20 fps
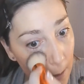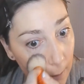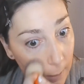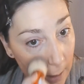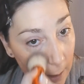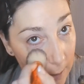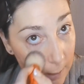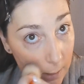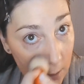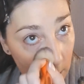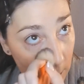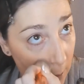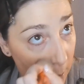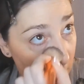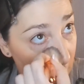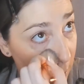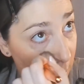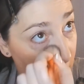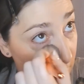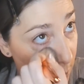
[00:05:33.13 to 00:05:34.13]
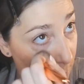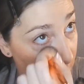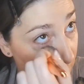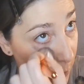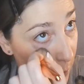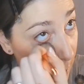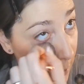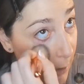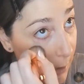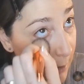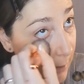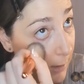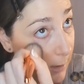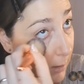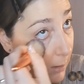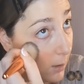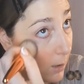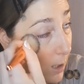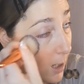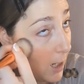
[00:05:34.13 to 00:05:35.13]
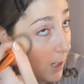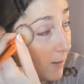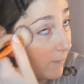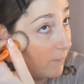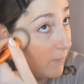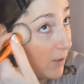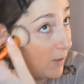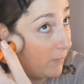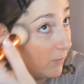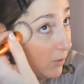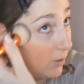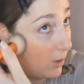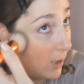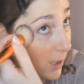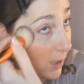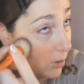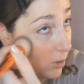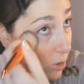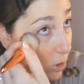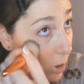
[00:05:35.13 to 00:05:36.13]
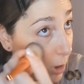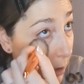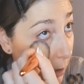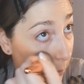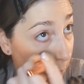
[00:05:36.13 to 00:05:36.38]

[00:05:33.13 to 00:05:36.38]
Okay, so there are two products I have never actually